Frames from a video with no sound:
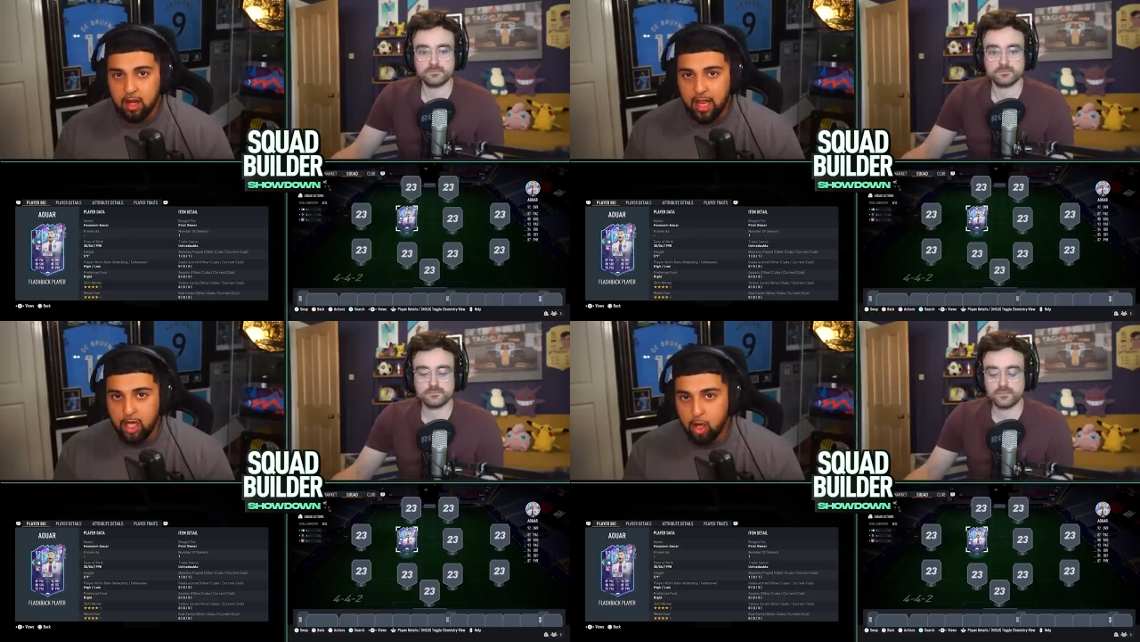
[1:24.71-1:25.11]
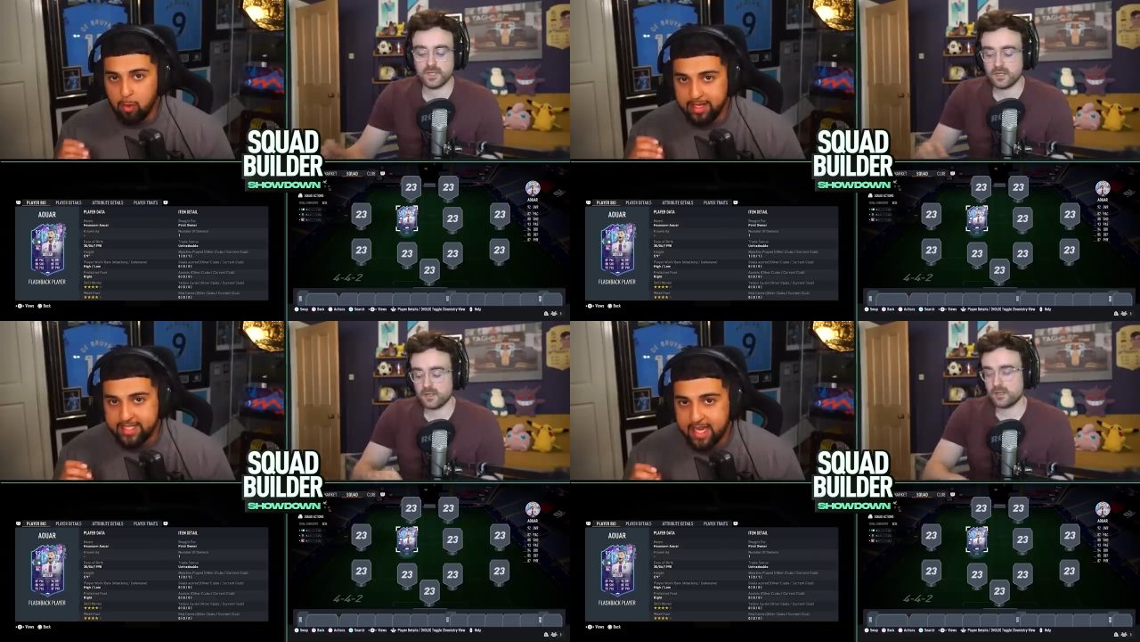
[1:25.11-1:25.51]
Speaker 1: Like, you know
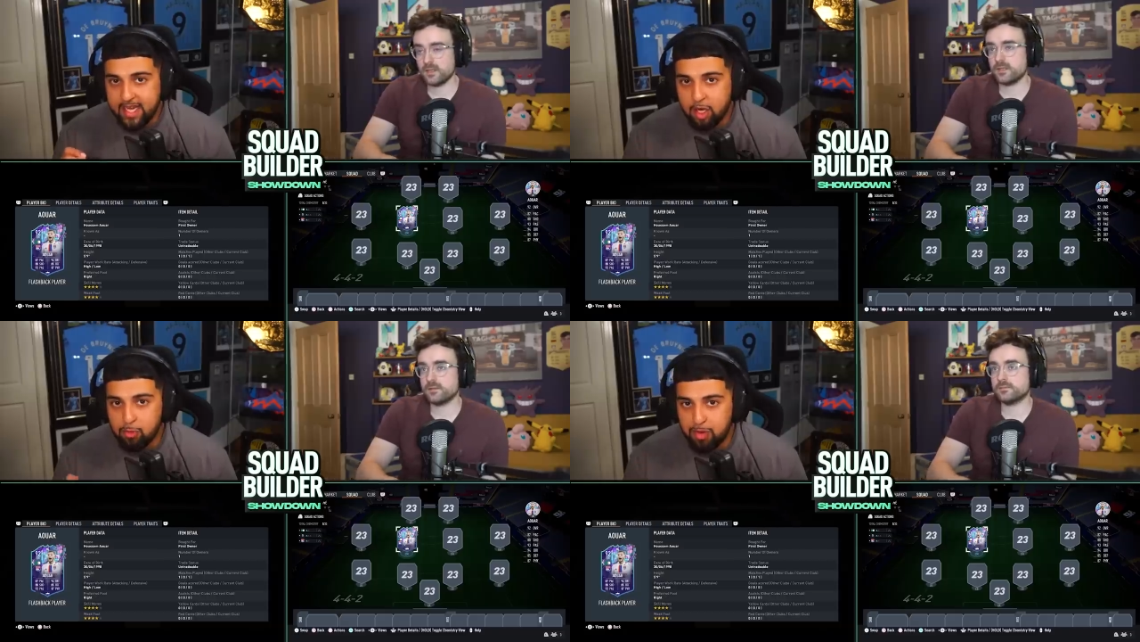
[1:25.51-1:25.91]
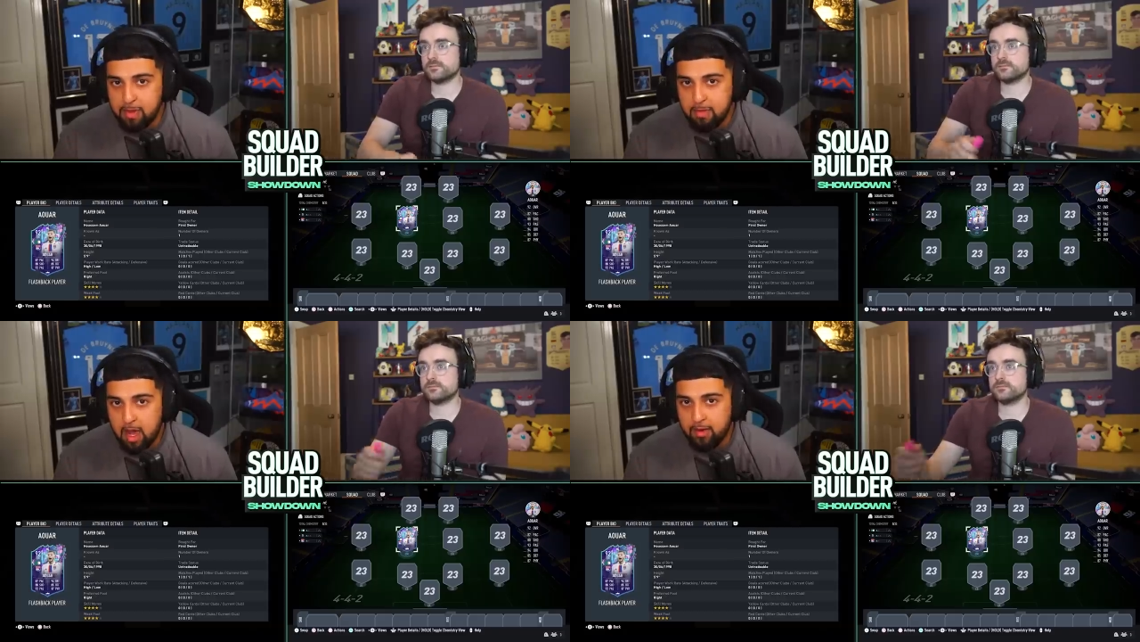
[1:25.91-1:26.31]
when City don't
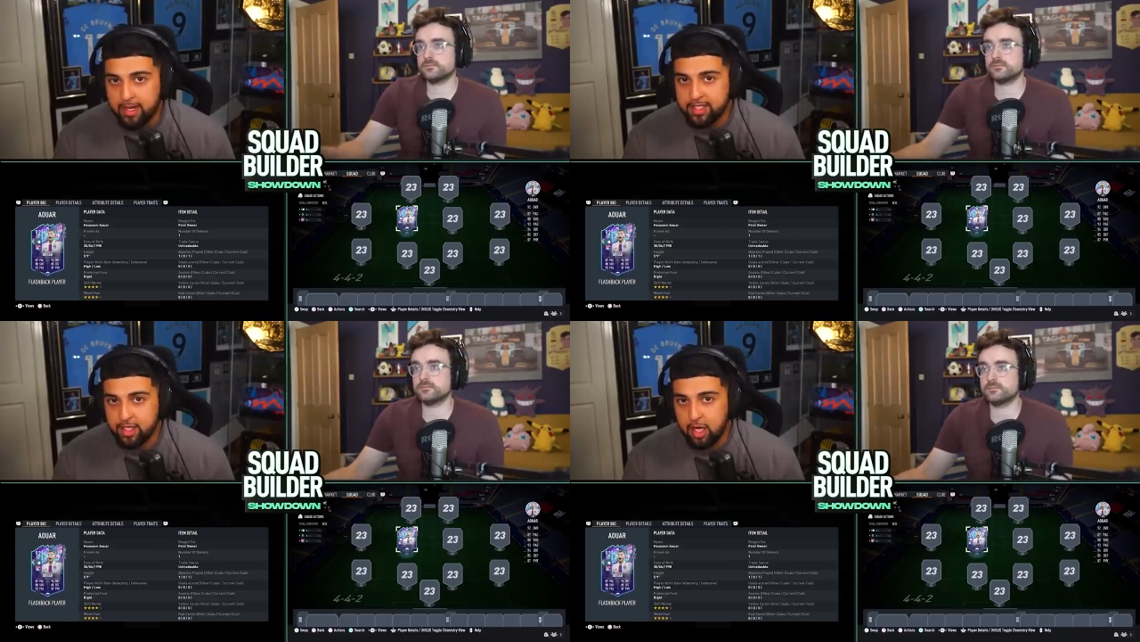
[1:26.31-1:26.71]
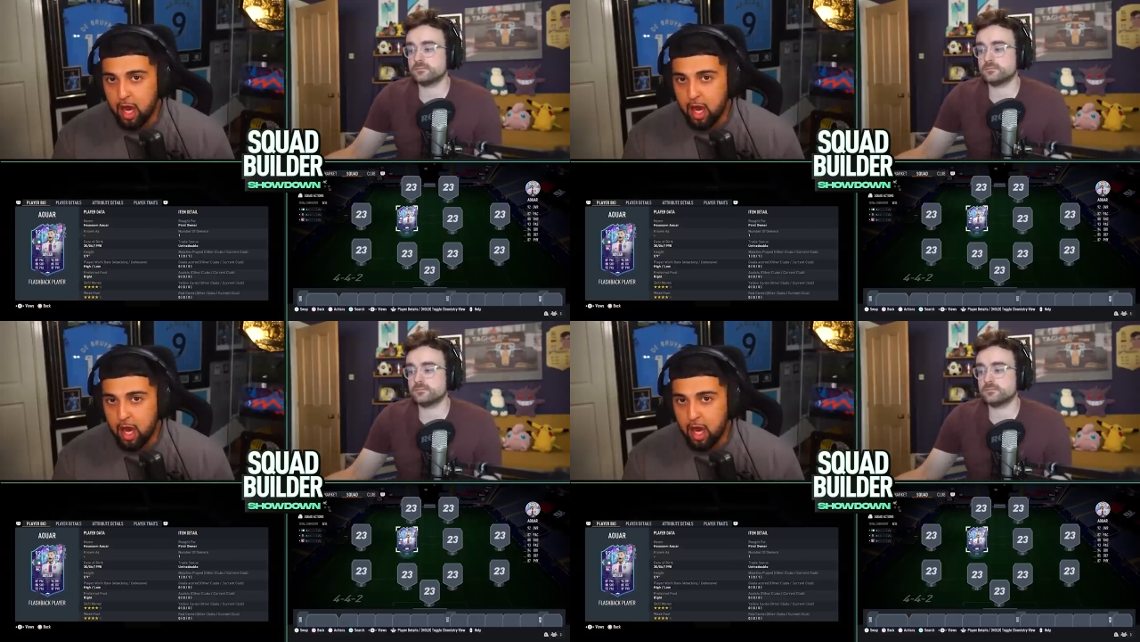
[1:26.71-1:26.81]
play Mahrez...